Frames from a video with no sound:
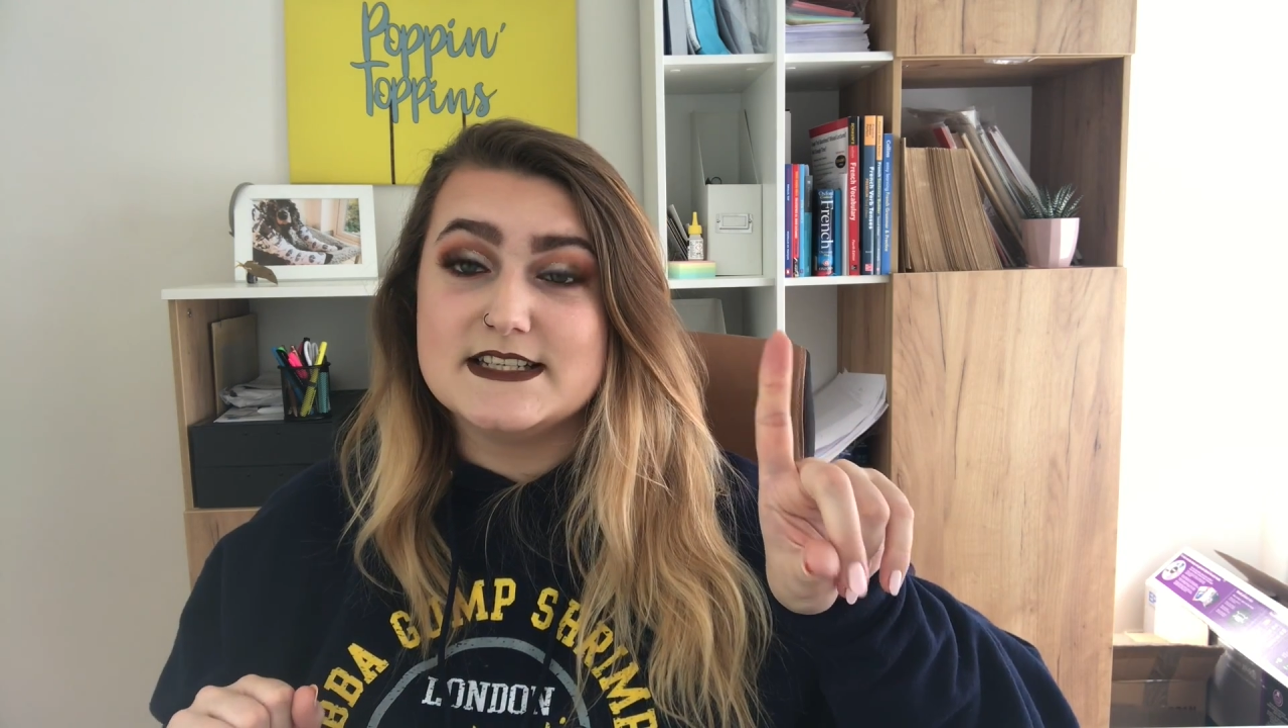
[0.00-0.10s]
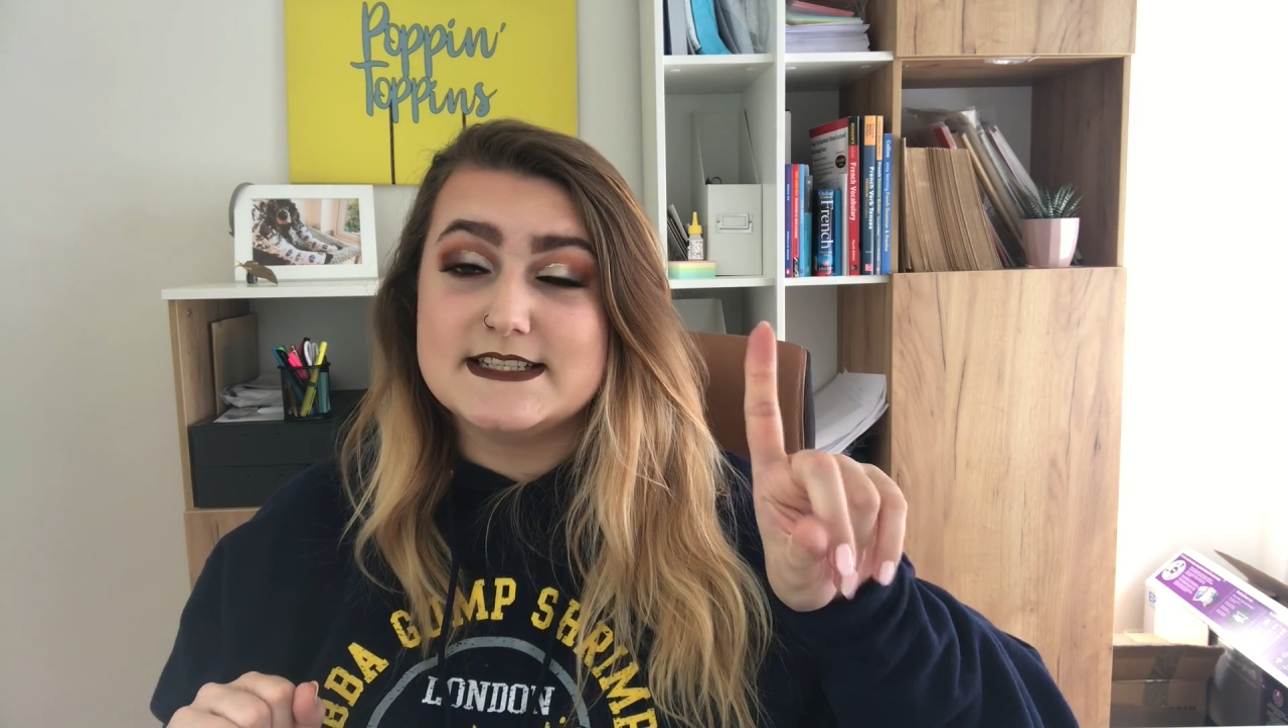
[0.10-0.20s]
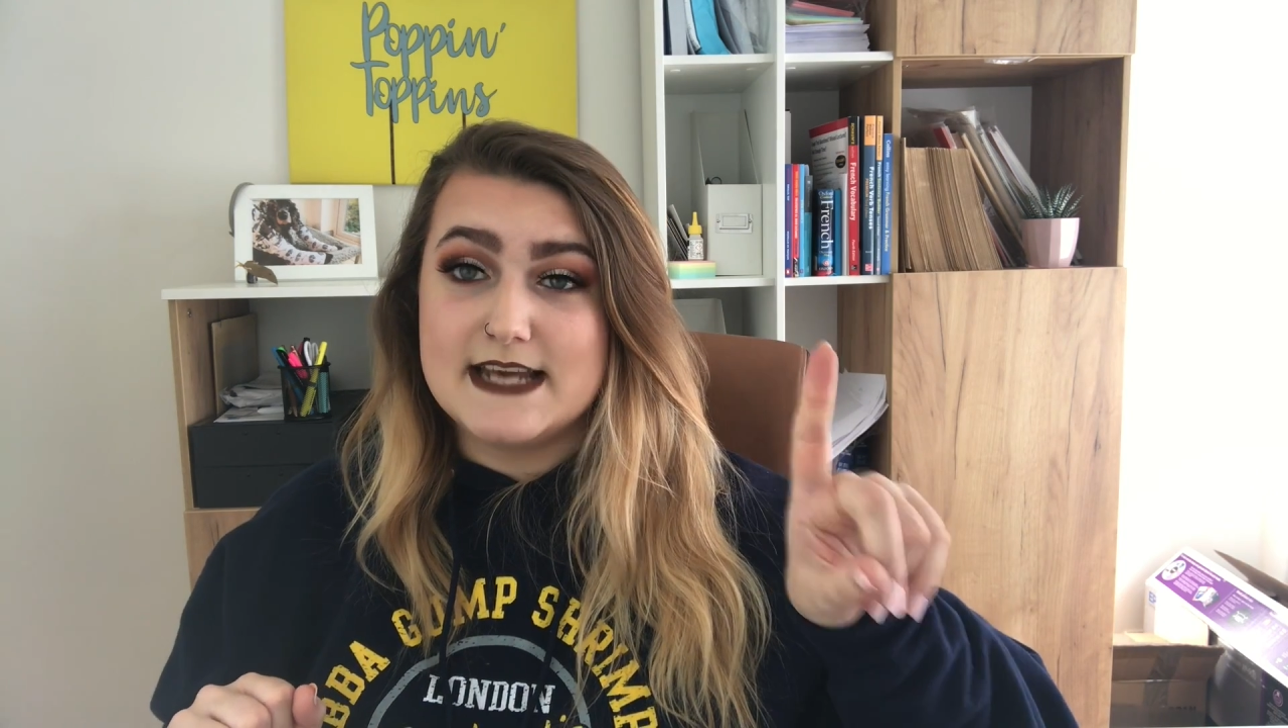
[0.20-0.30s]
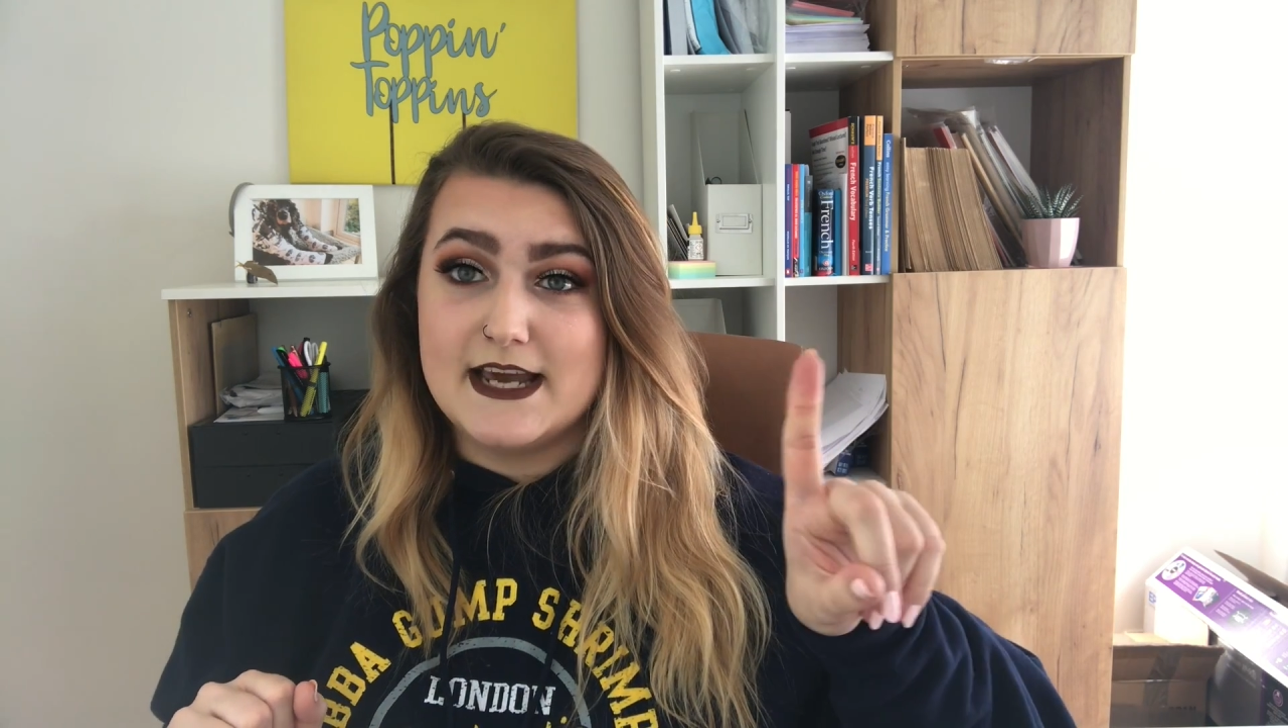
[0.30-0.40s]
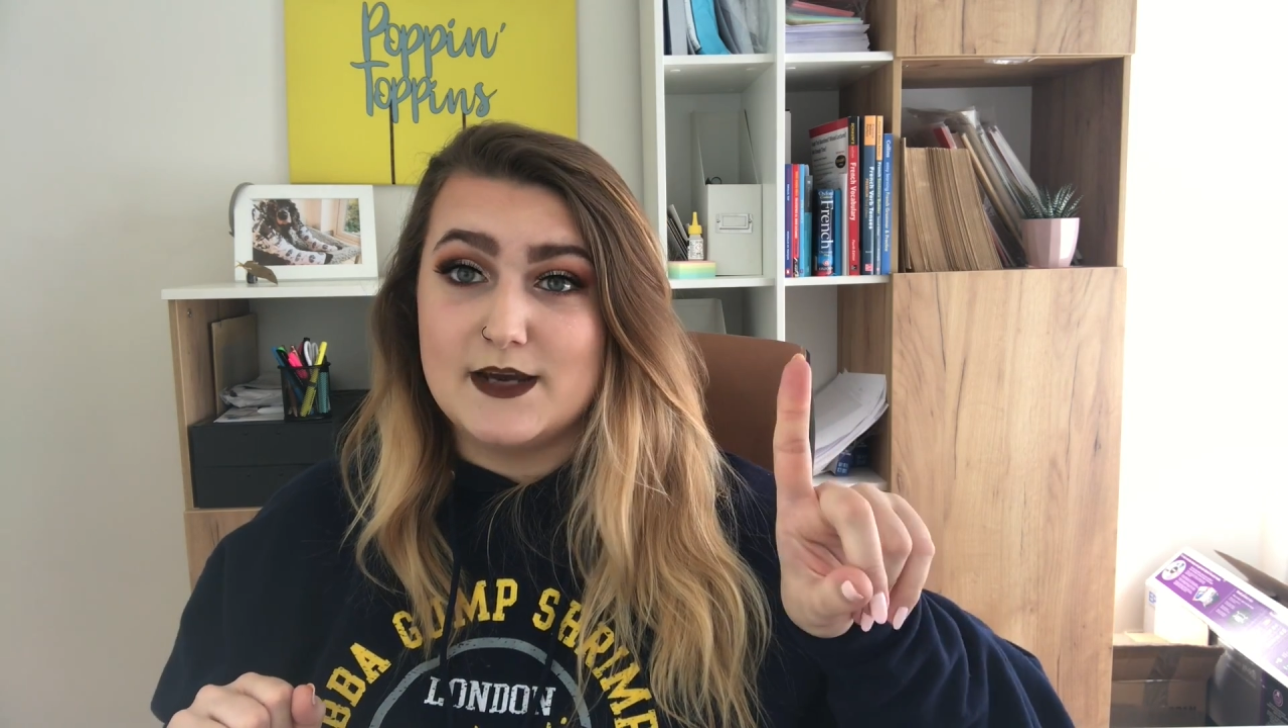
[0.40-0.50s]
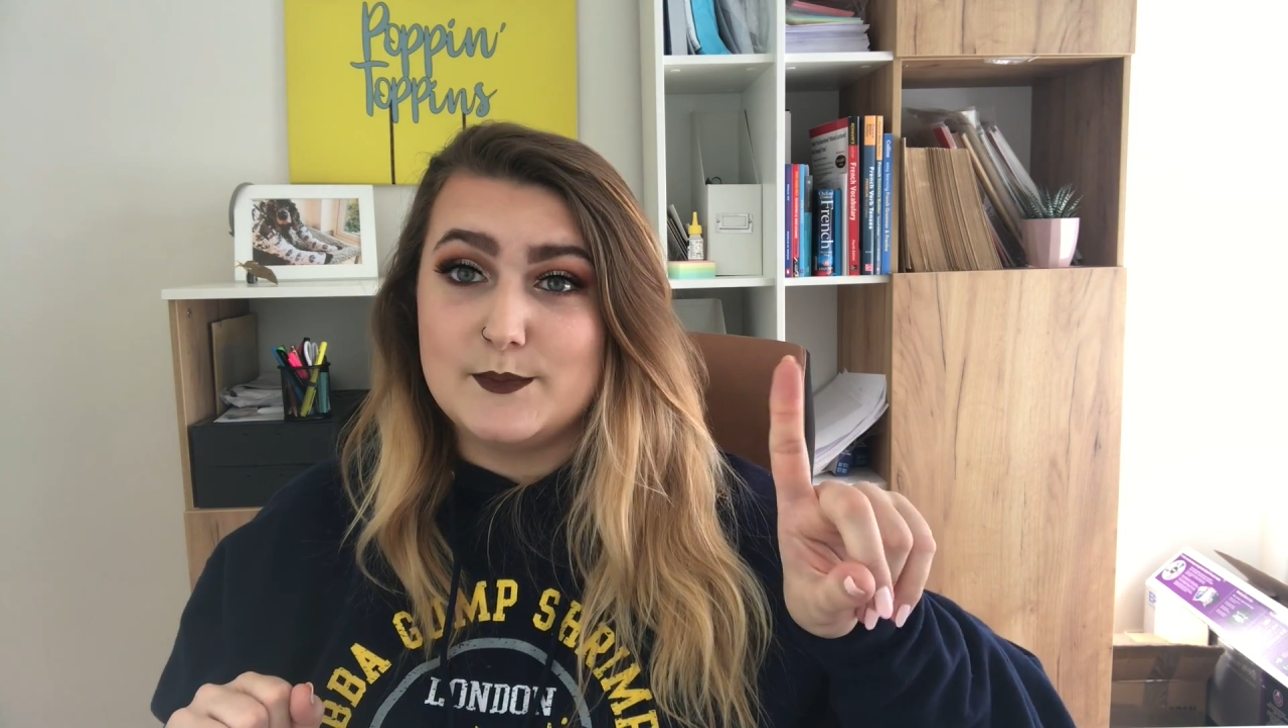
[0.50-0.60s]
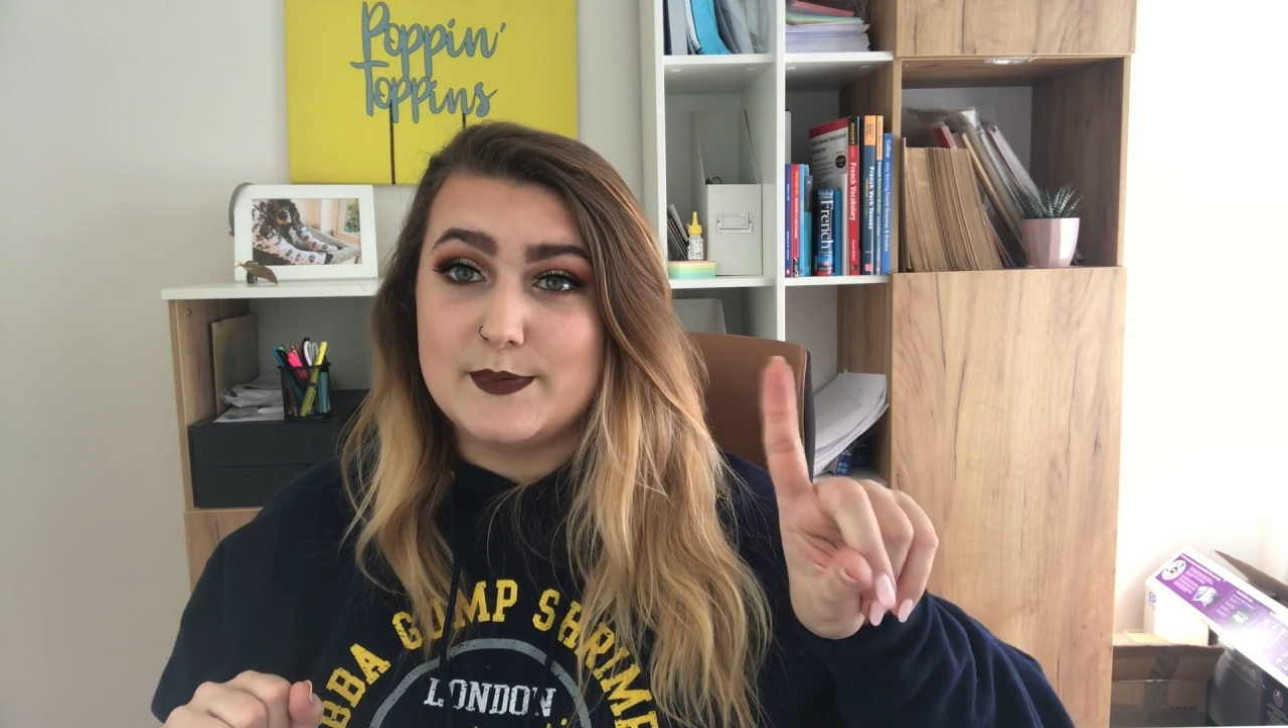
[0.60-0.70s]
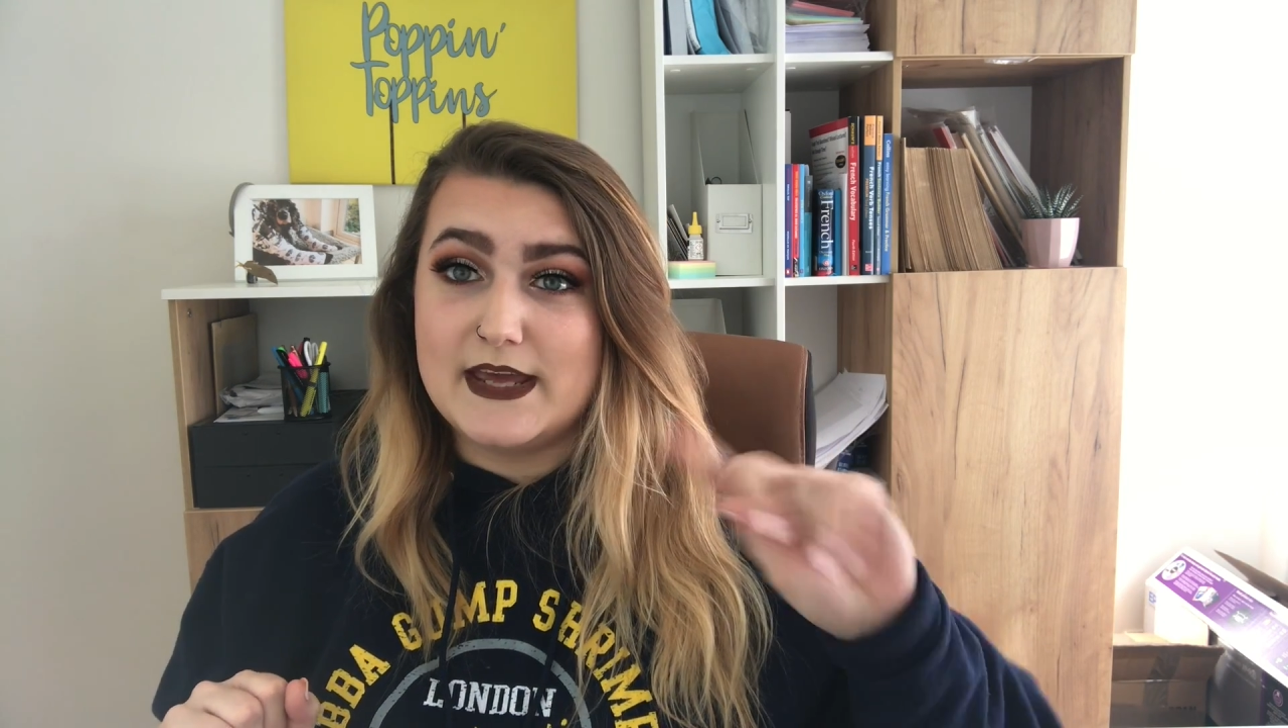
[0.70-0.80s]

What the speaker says: tip